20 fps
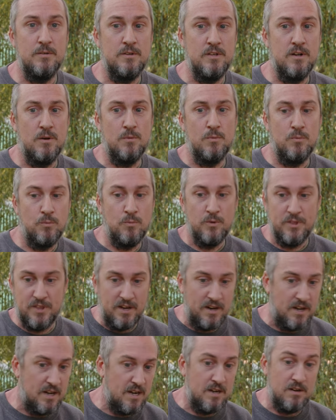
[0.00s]
you know,
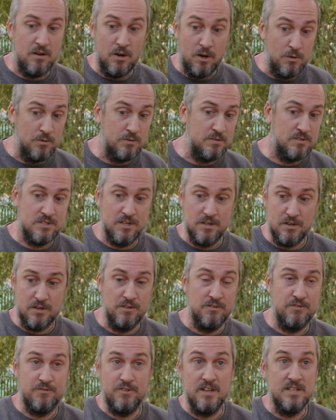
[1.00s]
within our own
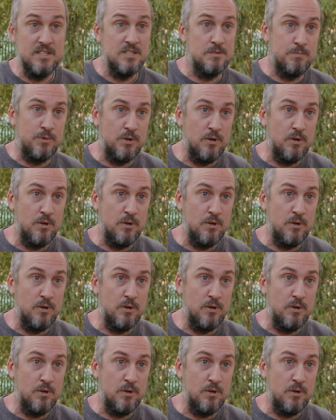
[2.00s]
circle of friends,